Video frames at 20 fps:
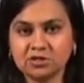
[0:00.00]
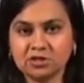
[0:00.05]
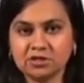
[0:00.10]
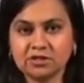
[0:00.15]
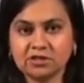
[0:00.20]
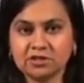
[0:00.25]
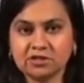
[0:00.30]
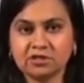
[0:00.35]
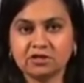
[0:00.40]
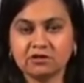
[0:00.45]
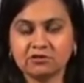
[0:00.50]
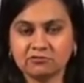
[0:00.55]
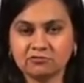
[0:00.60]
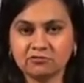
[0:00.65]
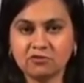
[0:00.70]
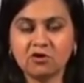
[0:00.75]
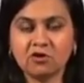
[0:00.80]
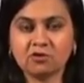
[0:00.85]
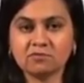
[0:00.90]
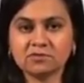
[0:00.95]
gerund
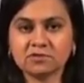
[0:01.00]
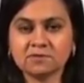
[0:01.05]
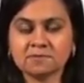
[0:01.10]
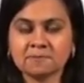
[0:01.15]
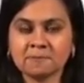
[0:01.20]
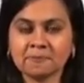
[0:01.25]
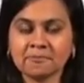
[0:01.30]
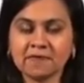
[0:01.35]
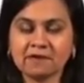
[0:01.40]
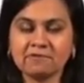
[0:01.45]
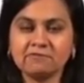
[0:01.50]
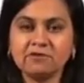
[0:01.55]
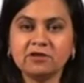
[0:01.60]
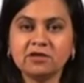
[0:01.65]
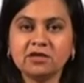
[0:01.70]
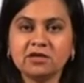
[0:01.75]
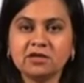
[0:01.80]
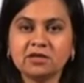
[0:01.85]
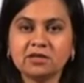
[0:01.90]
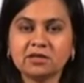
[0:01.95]
forms,
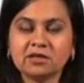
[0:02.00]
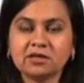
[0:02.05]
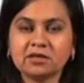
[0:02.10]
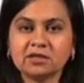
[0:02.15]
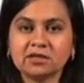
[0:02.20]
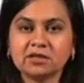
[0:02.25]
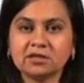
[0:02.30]
we